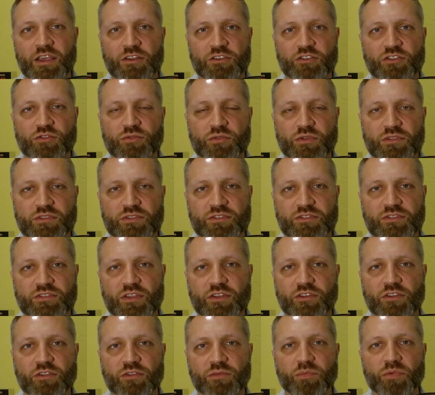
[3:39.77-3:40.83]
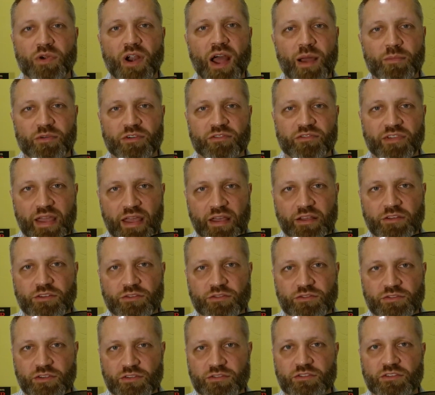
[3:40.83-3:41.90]
to instill proper value
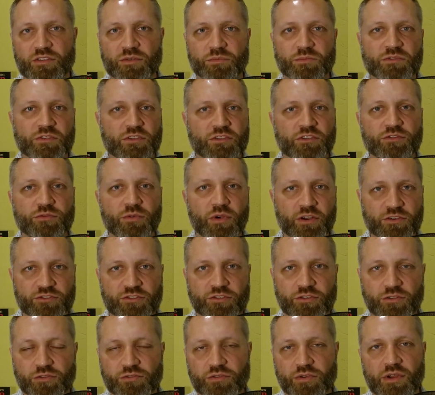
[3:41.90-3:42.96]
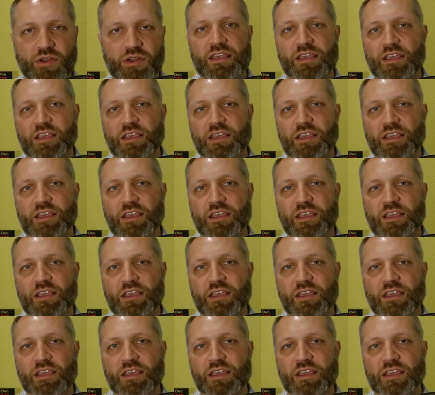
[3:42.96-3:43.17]
systems into our children,